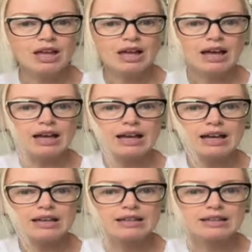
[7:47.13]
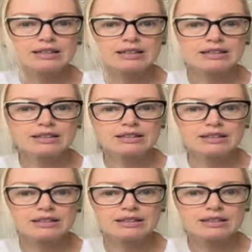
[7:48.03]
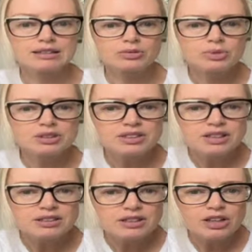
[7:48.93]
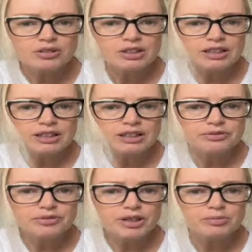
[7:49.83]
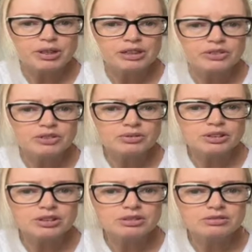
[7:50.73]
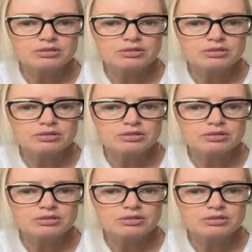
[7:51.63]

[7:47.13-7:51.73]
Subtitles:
What does it say? The current key frame rate is too low.